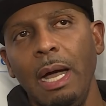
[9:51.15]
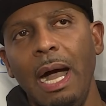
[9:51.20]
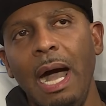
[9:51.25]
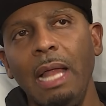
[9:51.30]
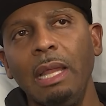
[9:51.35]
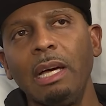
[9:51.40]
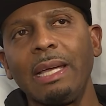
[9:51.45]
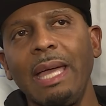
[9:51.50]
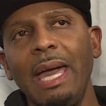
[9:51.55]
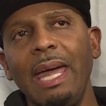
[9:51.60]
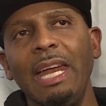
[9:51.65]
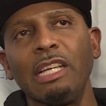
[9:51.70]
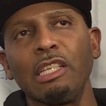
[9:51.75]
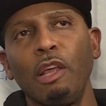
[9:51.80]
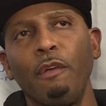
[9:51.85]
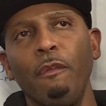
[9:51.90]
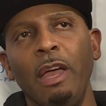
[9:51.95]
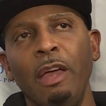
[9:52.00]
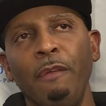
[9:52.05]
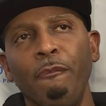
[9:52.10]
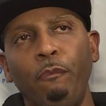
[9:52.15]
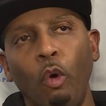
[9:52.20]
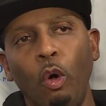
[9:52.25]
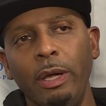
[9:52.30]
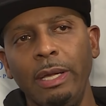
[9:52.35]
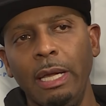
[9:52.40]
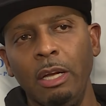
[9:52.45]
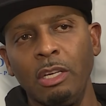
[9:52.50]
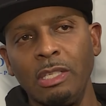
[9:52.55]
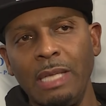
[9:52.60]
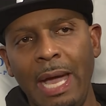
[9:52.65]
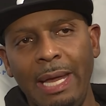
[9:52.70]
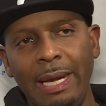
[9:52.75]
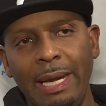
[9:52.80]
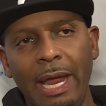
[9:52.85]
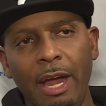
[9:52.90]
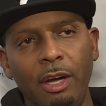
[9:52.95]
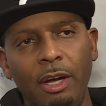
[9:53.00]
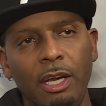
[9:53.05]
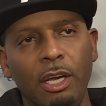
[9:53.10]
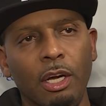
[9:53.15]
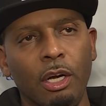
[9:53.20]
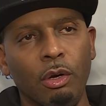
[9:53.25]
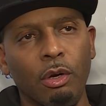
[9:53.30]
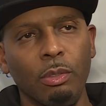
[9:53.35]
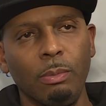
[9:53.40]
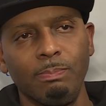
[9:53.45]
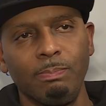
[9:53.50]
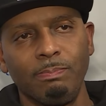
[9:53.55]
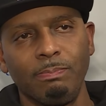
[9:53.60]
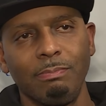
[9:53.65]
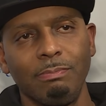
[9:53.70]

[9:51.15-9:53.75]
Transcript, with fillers: I look at it in, in four years. I inherited a group.